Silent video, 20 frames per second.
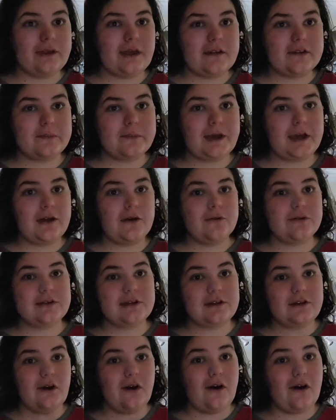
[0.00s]
That's my
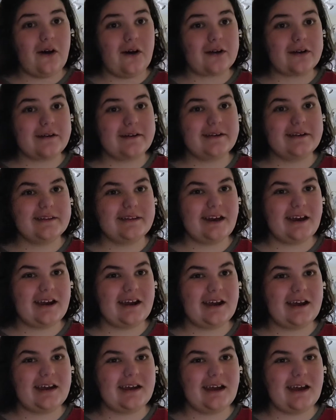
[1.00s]
only dog
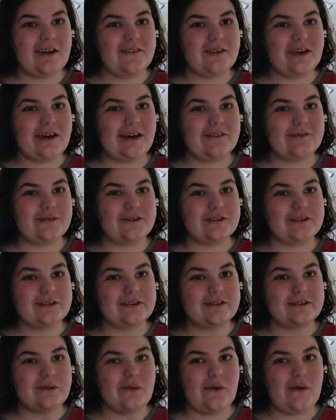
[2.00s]
that I've had for
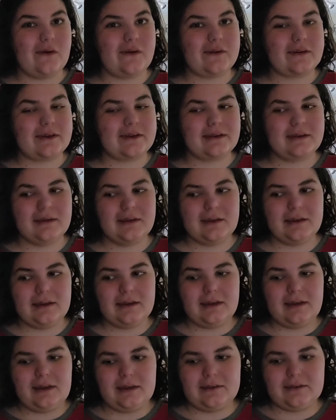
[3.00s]
this long.
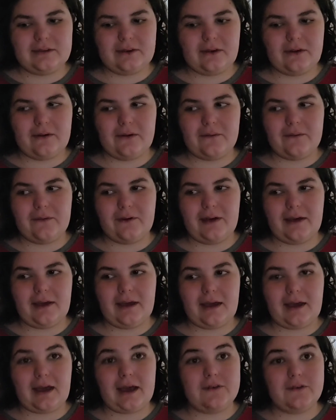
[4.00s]
So
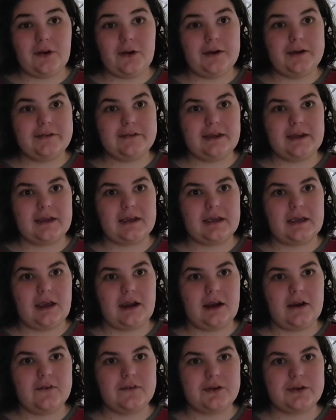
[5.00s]
I've always taken
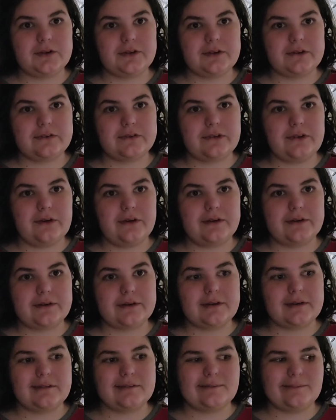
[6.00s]
care of her this long,
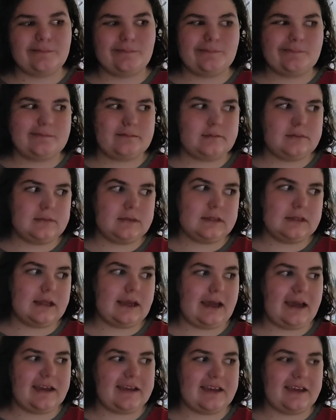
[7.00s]
and
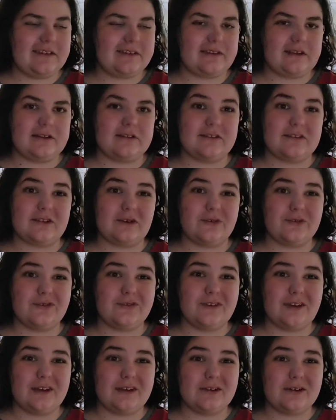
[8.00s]
I guess I just
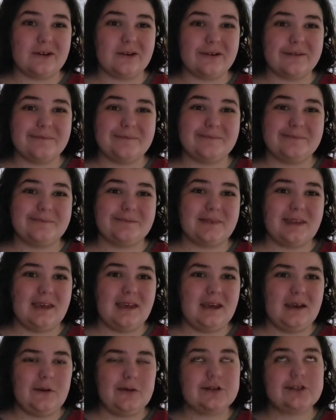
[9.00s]
overfed her,
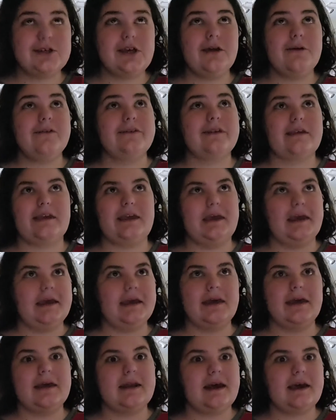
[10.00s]
which I was a
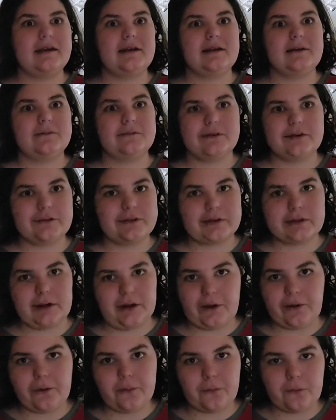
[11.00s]
kid, I didn't really
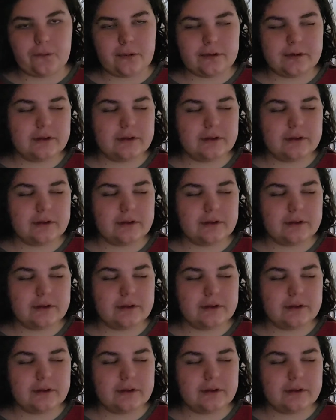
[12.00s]
know.